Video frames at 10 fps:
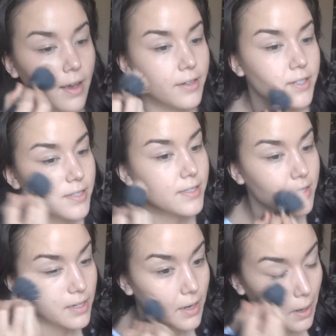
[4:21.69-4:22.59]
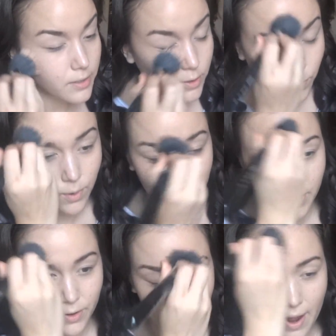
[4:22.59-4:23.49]
and just swirl
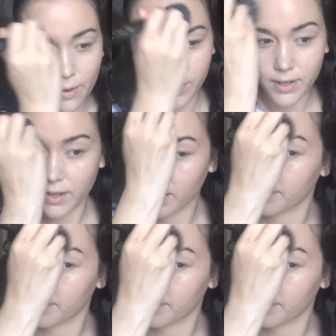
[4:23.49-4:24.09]
it around